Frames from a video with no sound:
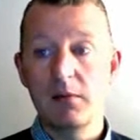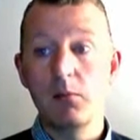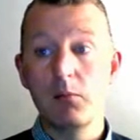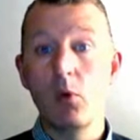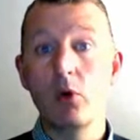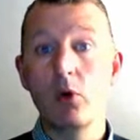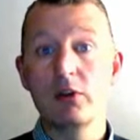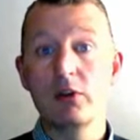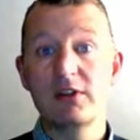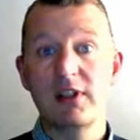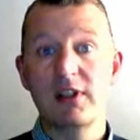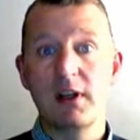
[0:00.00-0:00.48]
in
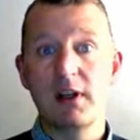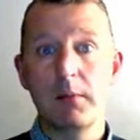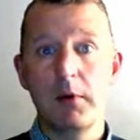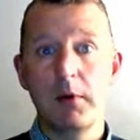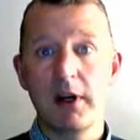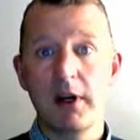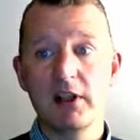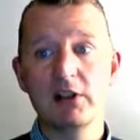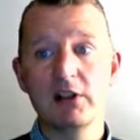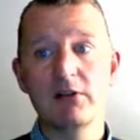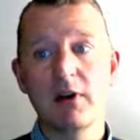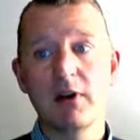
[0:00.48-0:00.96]
more
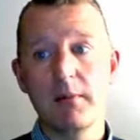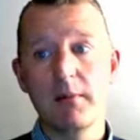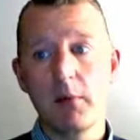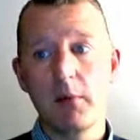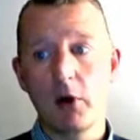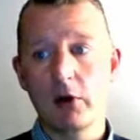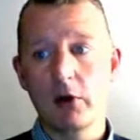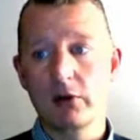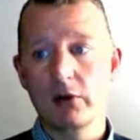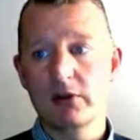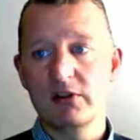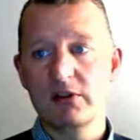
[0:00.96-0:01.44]
celebratory
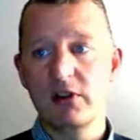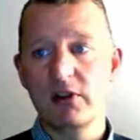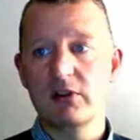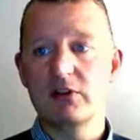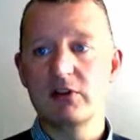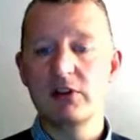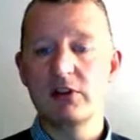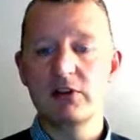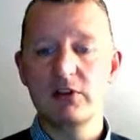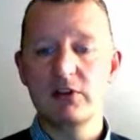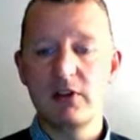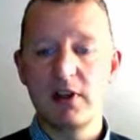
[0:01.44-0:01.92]
mode,
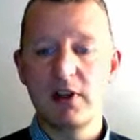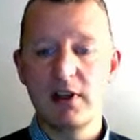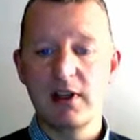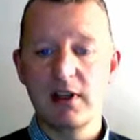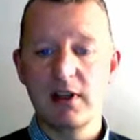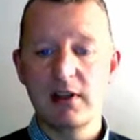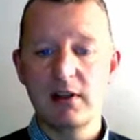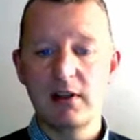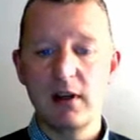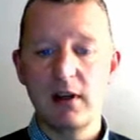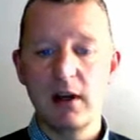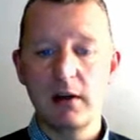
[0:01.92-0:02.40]
such as
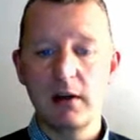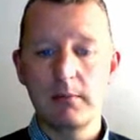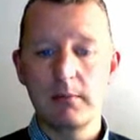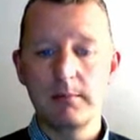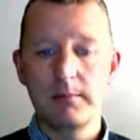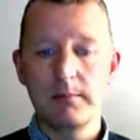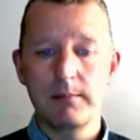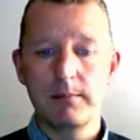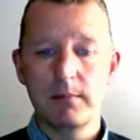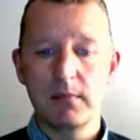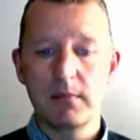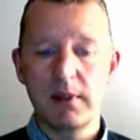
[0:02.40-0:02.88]
the
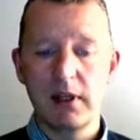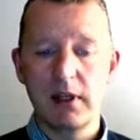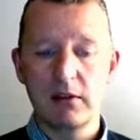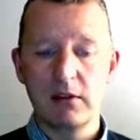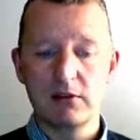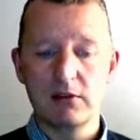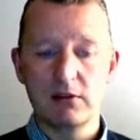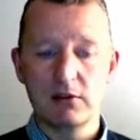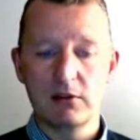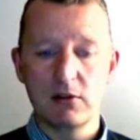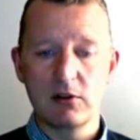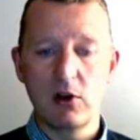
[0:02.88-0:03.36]

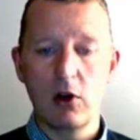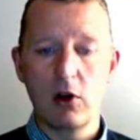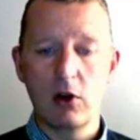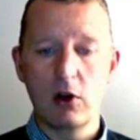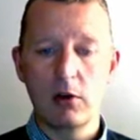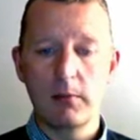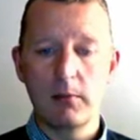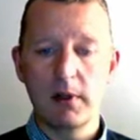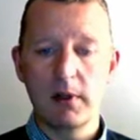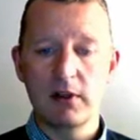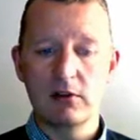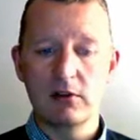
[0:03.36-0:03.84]
Nelson's
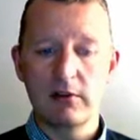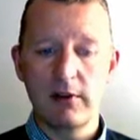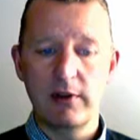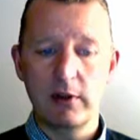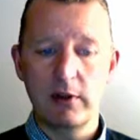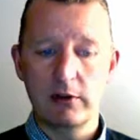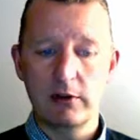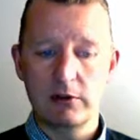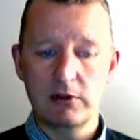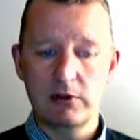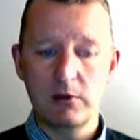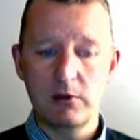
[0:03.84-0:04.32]
column in
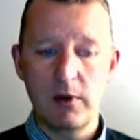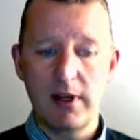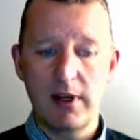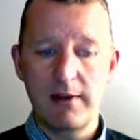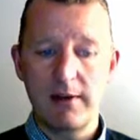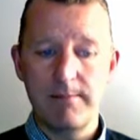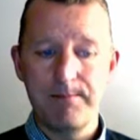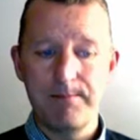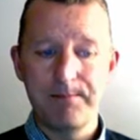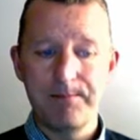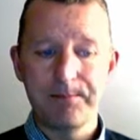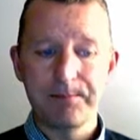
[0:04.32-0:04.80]
Trafalgar
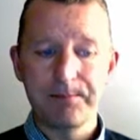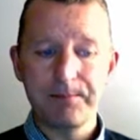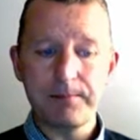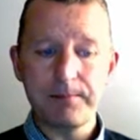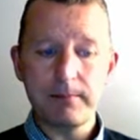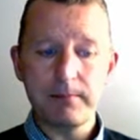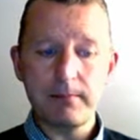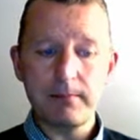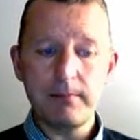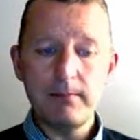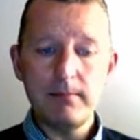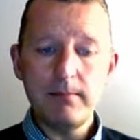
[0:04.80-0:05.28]
Square.
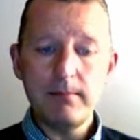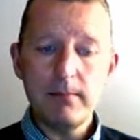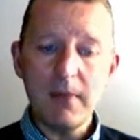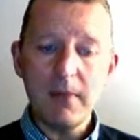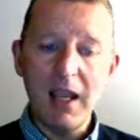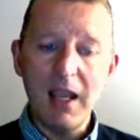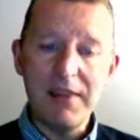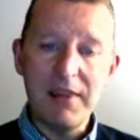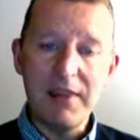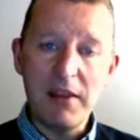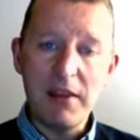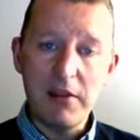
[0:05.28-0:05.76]

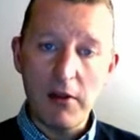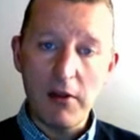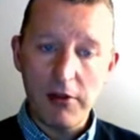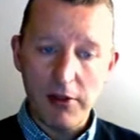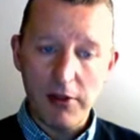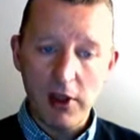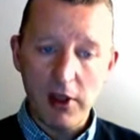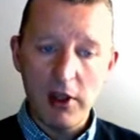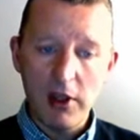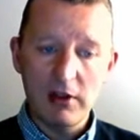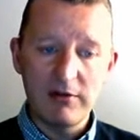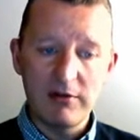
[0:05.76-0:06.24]
And then the
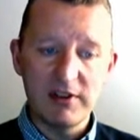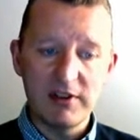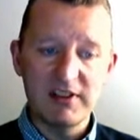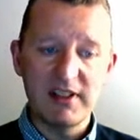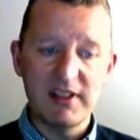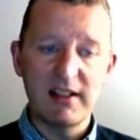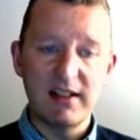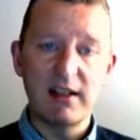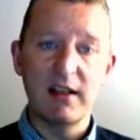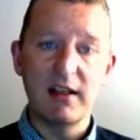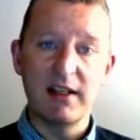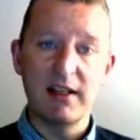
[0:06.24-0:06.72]
third
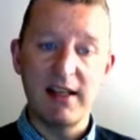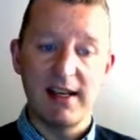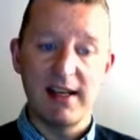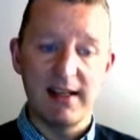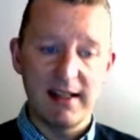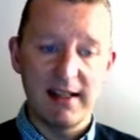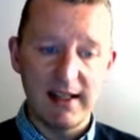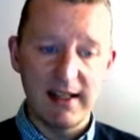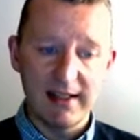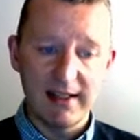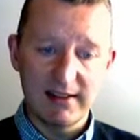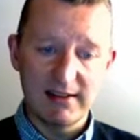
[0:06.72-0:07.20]
visit, a
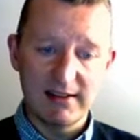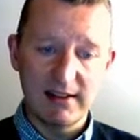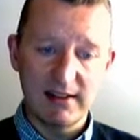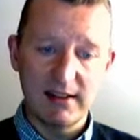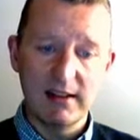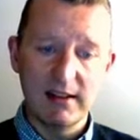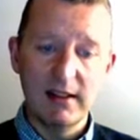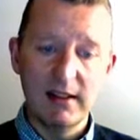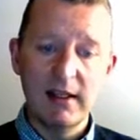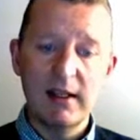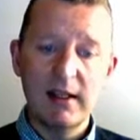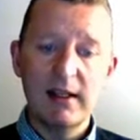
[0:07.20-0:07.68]
year
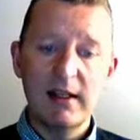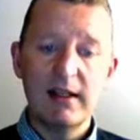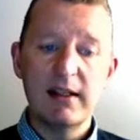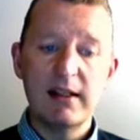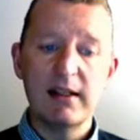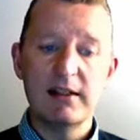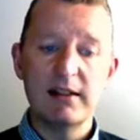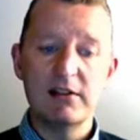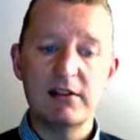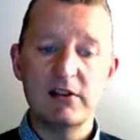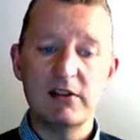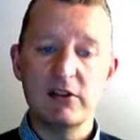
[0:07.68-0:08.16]
later,
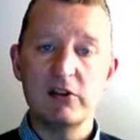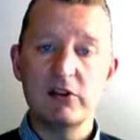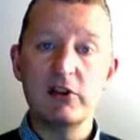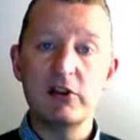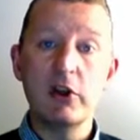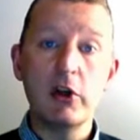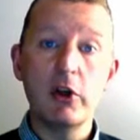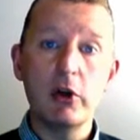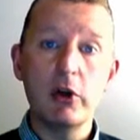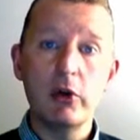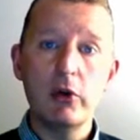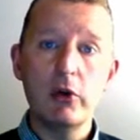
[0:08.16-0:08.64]
is to
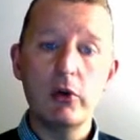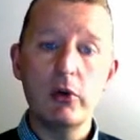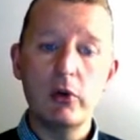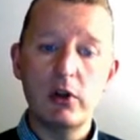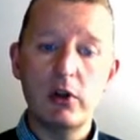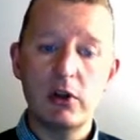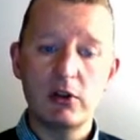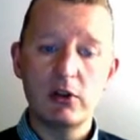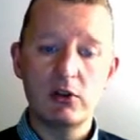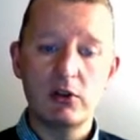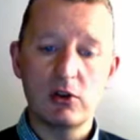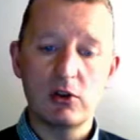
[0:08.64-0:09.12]

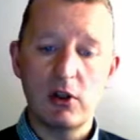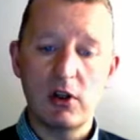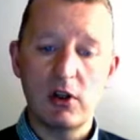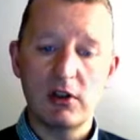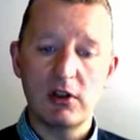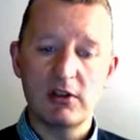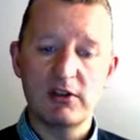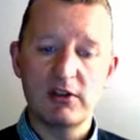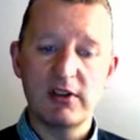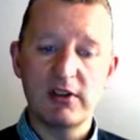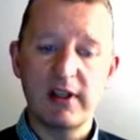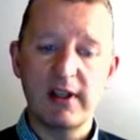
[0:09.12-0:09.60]
two
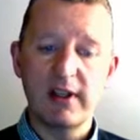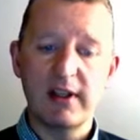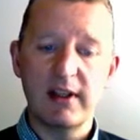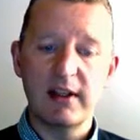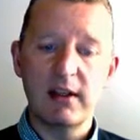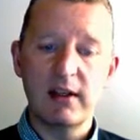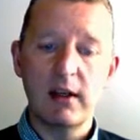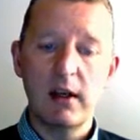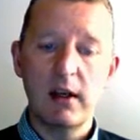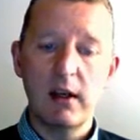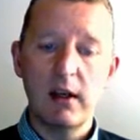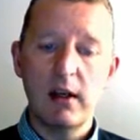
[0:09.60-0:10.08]

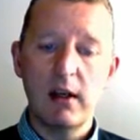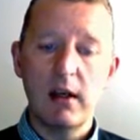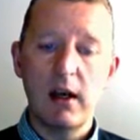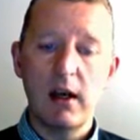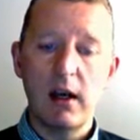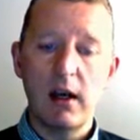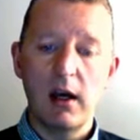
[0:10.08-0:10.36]
contrasting